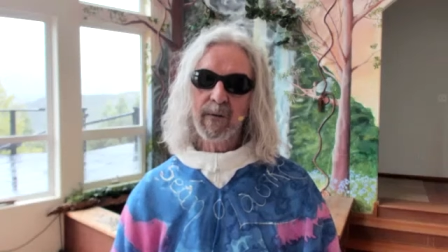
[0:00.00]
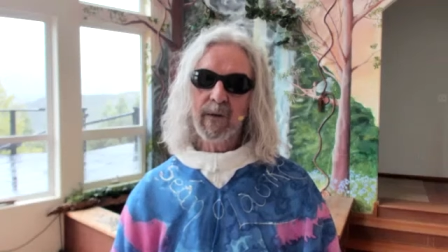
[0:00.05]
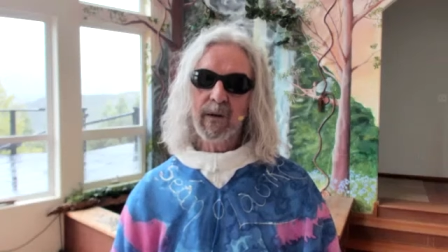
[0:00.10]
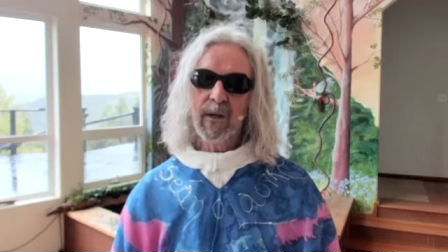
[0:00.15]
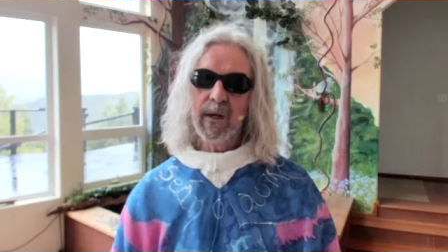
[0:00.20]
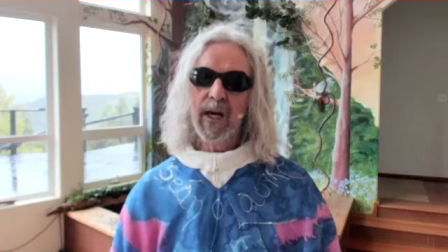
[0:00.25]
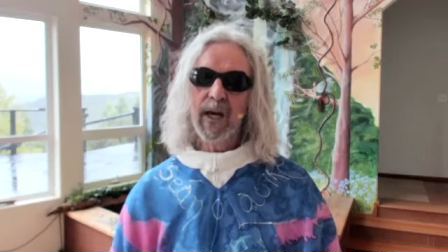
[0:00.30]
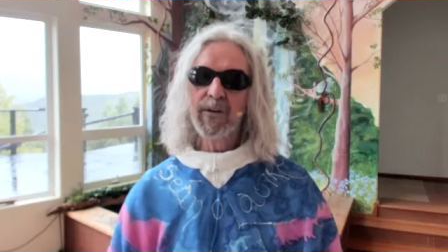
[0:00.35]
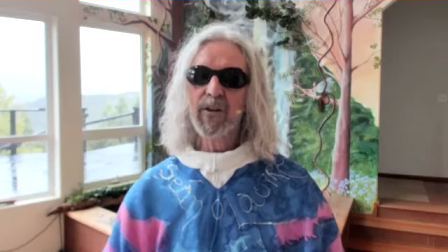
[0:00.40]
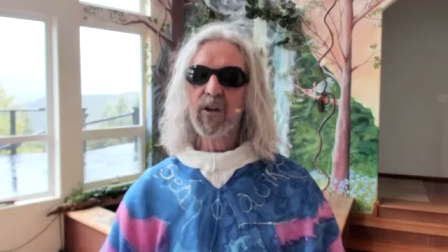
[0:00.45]

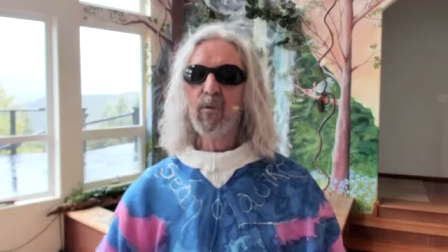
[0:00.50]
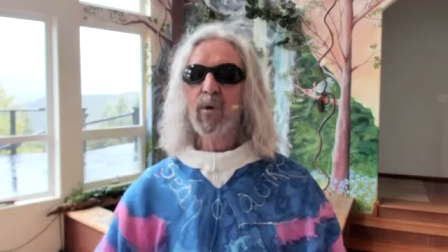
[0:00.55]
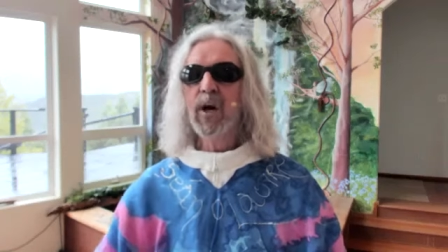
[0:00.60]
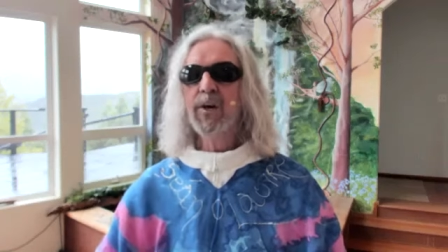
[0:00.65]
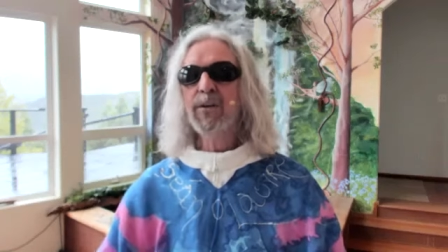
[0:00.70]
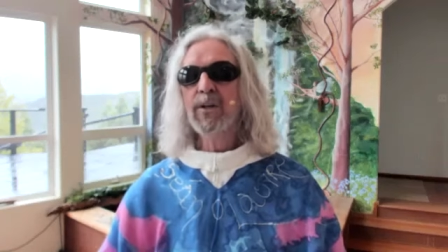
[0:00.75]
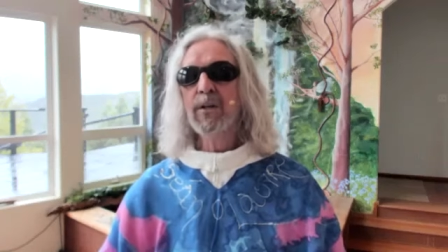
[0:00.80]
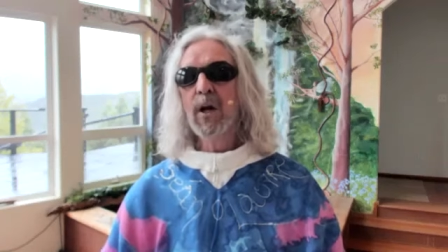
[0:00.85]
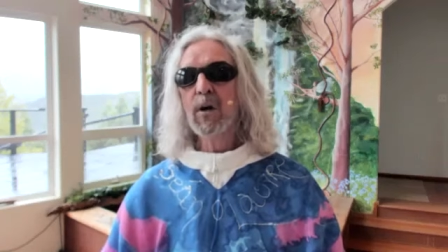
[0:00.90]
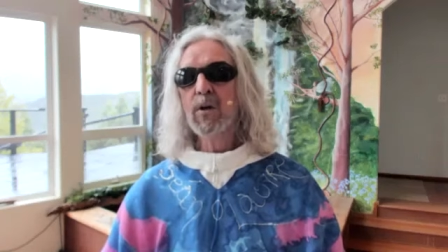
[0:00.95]
And you want
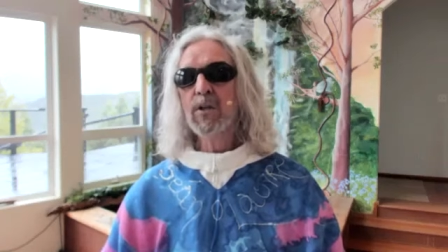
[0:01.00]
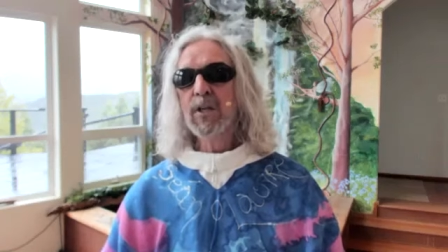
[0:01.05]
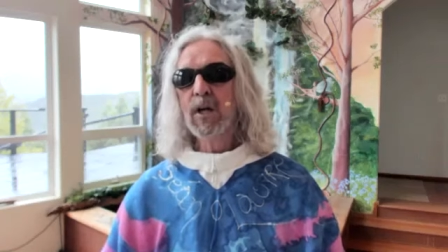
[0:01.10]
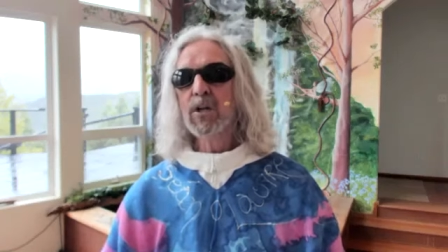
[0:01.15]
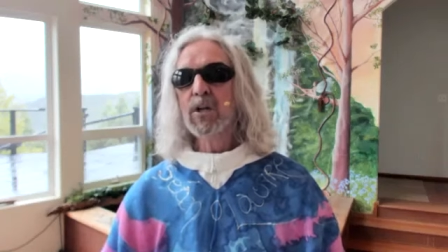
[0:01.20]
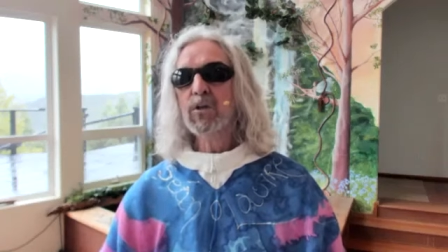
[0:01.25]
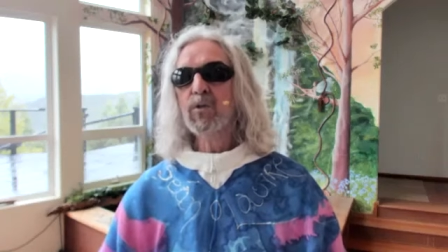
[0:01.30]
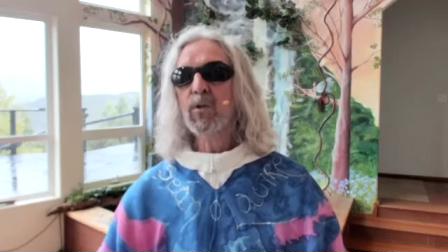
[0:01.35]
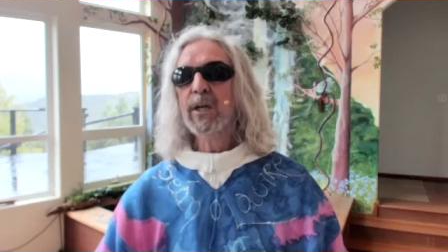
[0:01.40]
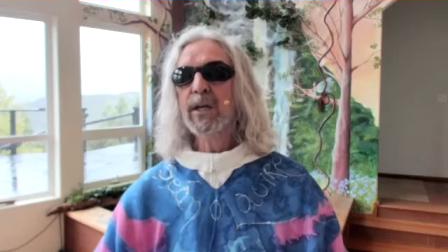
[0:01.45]
to now
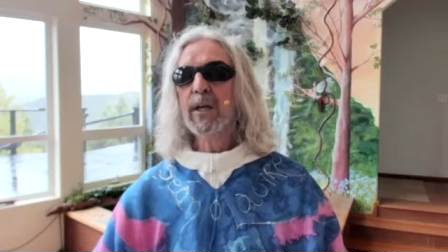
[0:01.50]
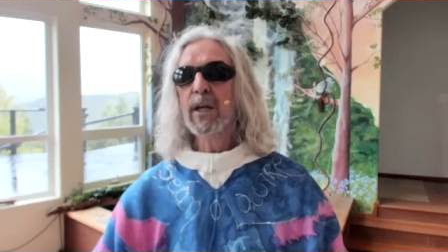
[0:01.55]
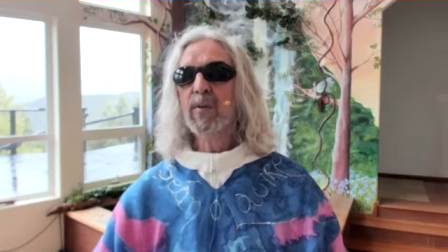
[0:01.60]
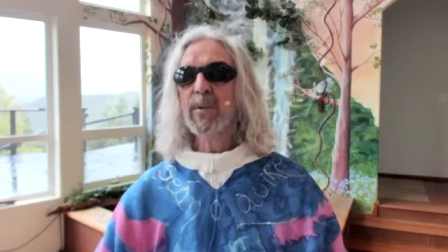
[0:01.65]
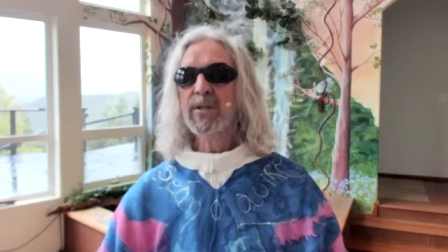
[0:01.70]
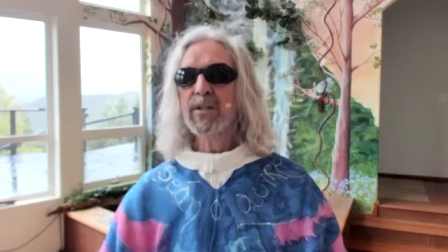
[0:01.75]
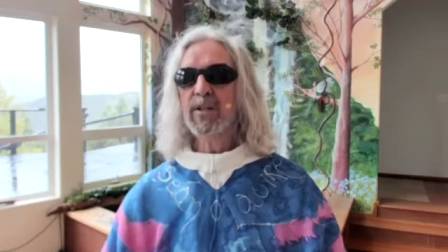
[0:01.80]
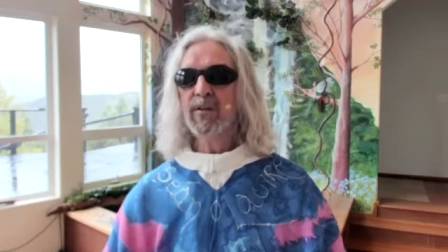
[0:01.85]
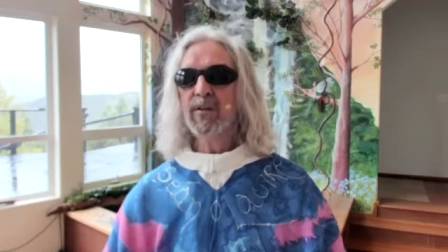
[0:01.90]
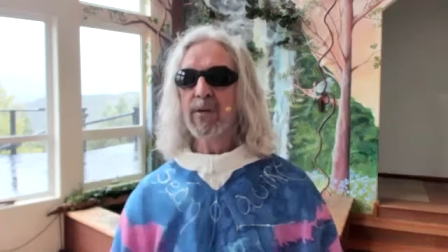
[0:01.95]
start doing it a little
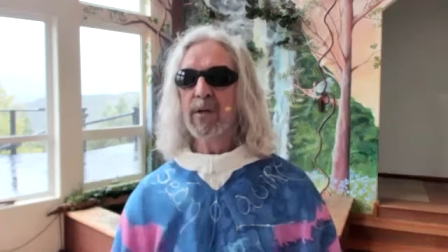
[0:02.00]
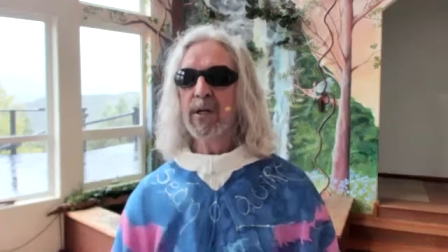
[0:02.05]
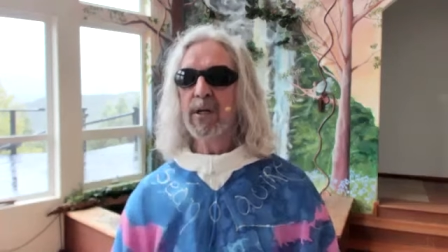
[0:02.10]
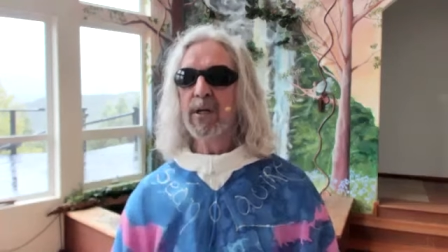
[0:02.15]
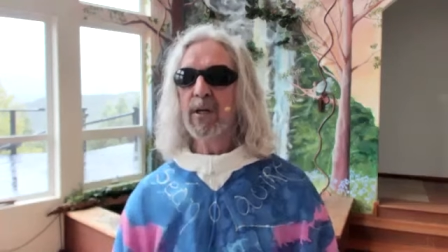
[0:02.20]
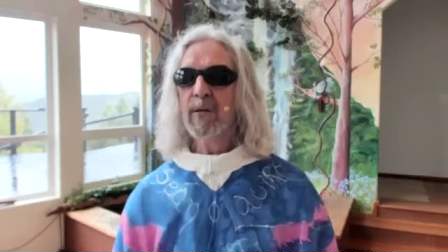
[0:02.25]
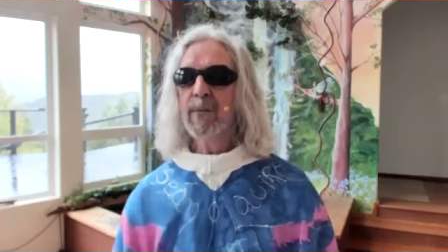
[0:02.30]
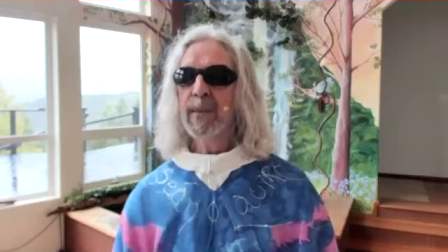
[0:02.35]
bit differently.